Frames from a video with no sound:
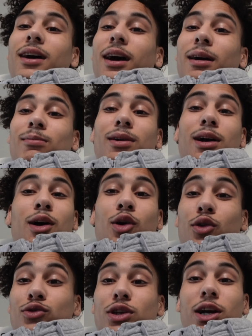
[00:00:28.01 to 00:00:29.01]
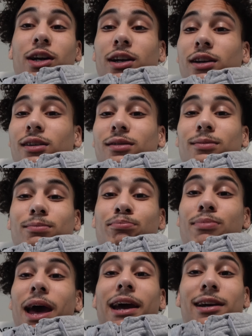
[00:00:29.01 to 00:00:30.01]
I'm cold turkey
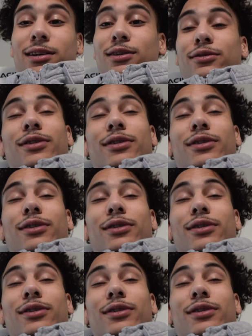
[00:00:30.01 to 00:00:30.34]
baked, you